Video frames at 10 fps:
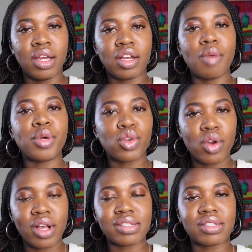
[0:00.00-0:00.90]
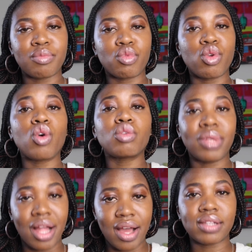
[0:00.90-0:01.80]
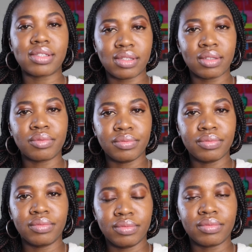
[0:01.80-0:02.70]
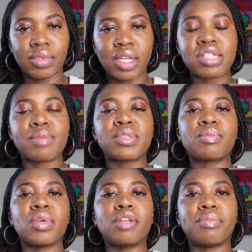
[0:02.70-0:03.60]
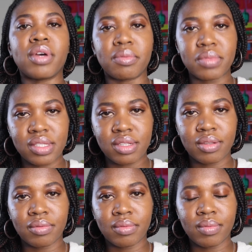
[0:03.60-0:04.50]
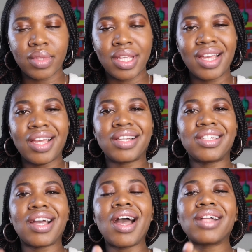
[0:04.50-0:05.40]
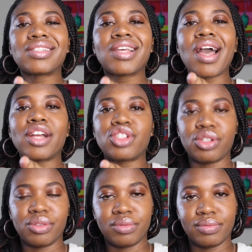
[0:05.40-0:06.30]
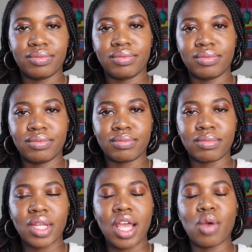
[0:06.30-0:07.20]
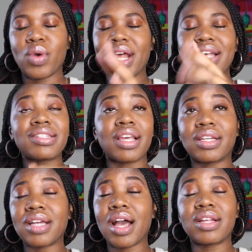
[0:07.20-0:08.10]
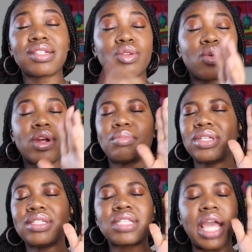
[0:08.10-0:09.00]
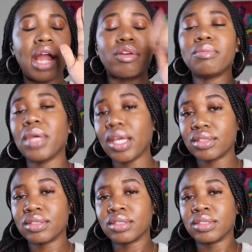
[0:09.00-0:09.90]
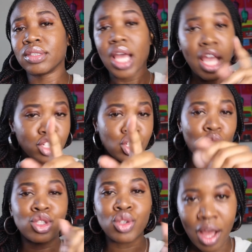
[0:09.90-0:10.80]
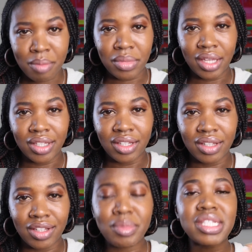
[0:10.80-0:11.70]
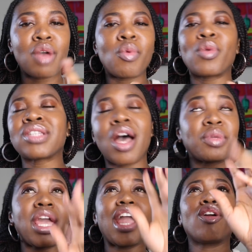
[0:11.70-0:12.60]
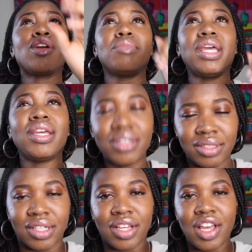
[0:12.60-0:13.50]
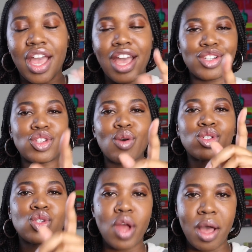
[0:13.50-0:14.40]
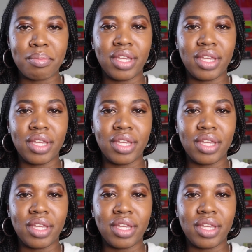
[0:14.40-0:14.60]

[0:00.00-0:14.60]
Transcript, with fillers: come across some roadblocks, some speed bumps, God's got you. And what I say to God is, Lord, please carry me and don't drop me. Let me say one more time carry me and don't drop me.